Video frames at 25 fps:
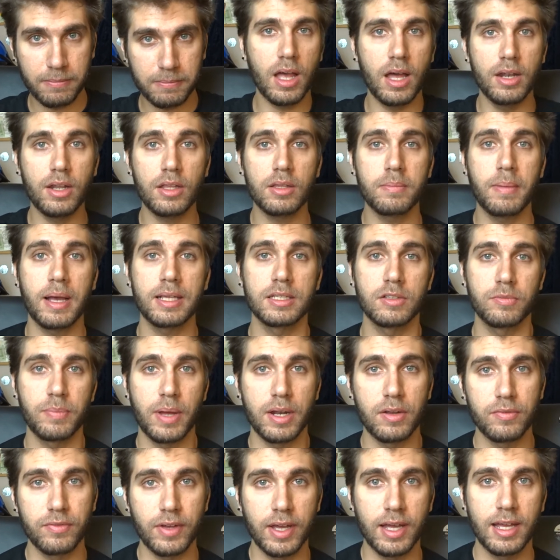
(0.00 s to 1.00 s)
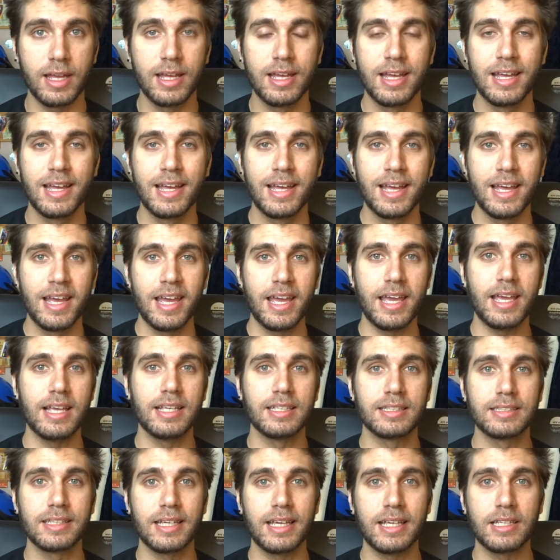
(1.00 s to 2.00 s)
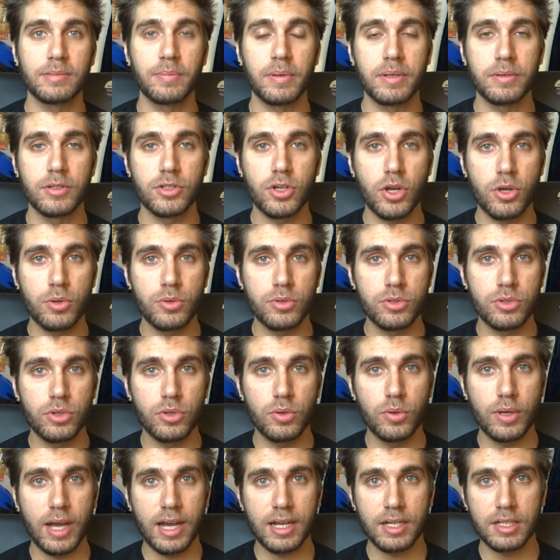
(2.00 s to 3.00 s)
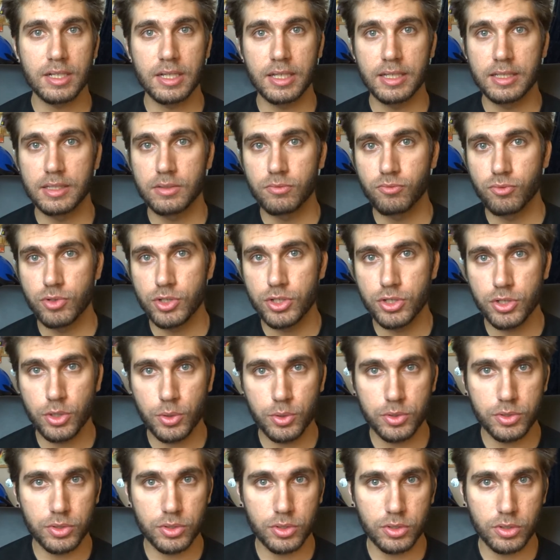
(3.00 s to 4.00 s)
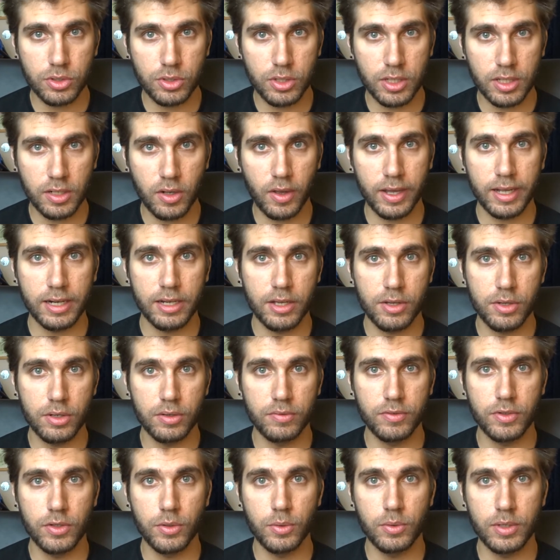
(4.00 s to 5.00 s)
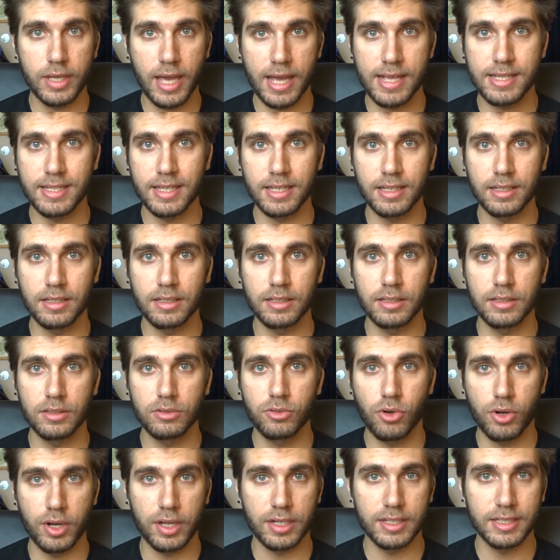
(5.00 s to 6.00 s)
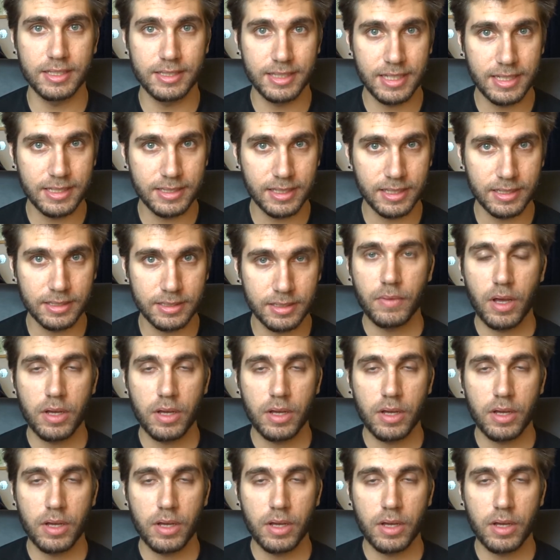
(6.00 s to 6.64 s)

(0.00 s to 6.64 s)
Another massive benefit is it's been shown to actually reduce the likelihood of you getting chronic diseases.